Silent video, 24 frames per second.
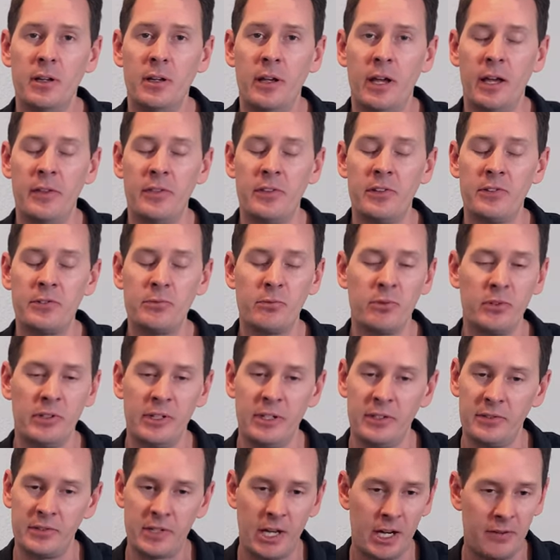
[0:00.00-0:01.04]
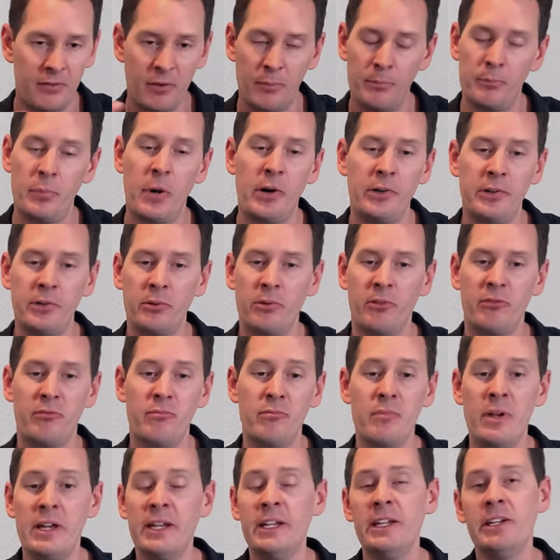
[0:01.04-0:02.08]
And this really is kind of a bundle of
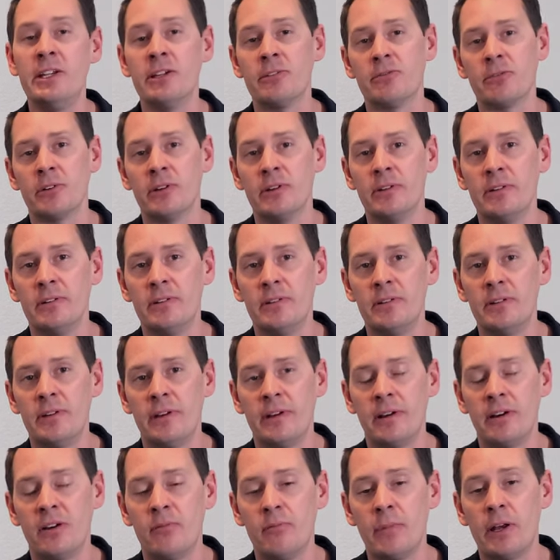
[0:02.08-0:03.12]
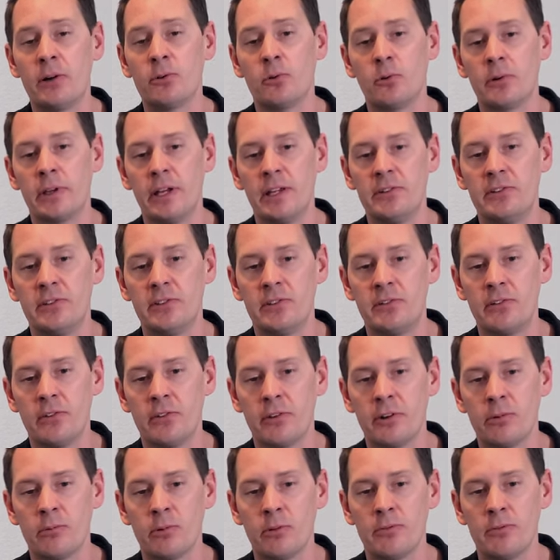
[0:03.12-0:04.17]
many different medical cases
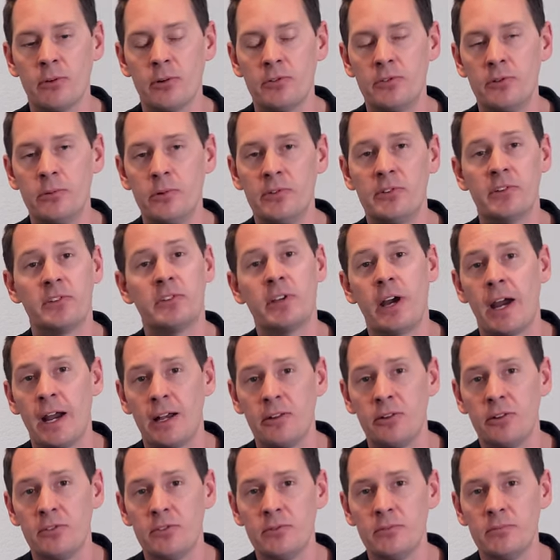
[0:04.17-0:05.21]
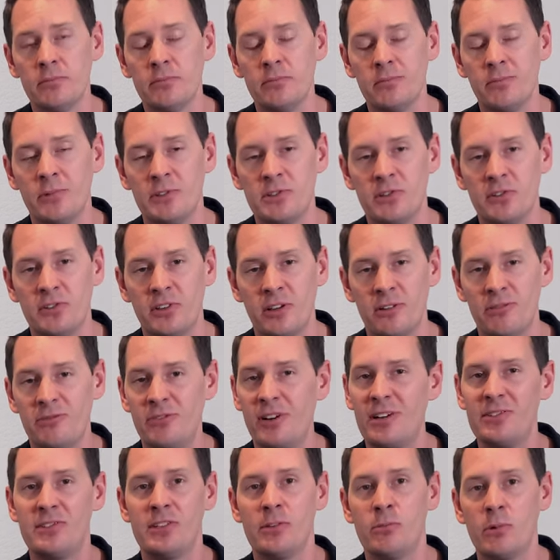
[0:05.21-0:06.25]
that are referred to as atylism, which is a
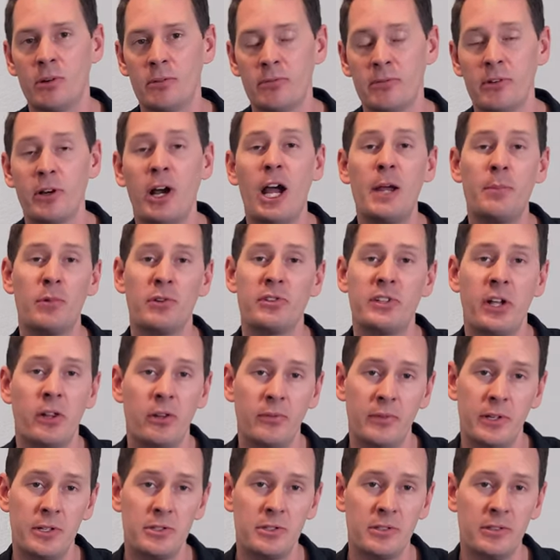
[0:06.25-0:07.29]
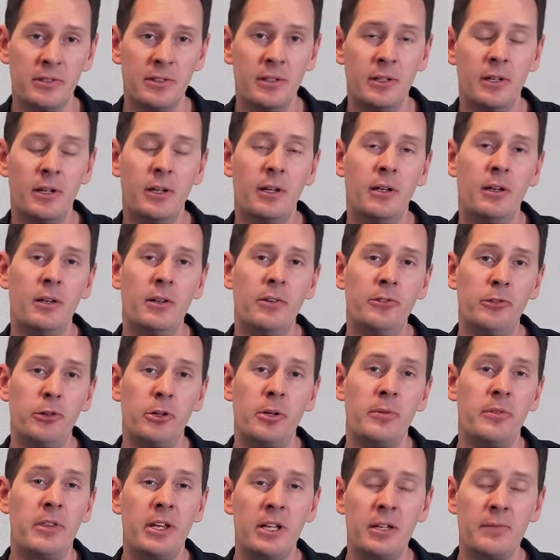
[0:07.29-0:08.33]
fancy word for hypersalivation. So you
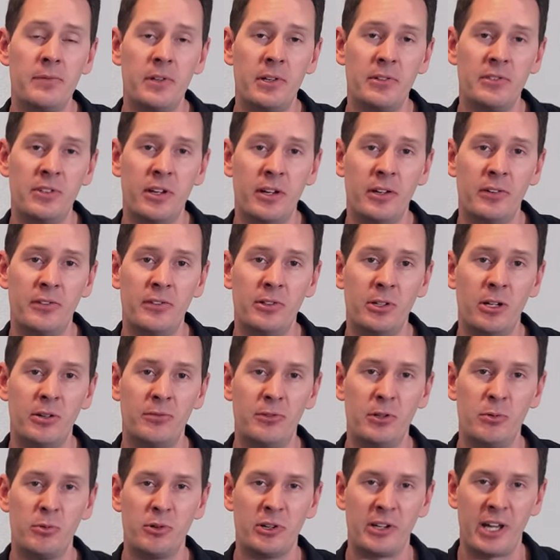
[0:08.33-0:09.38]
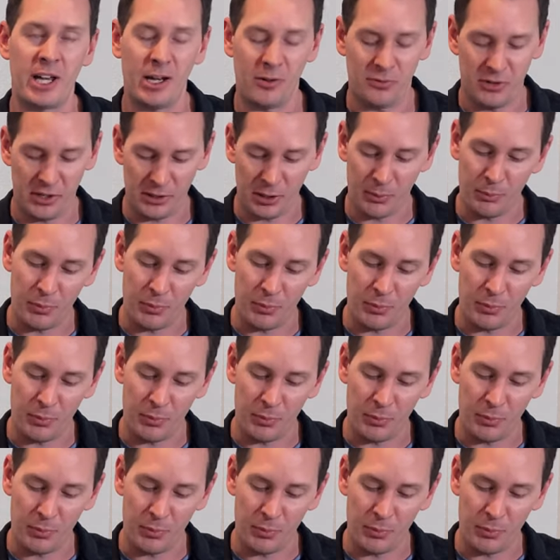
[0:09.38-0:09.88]
can think of this as, you know, if you were to kind of take a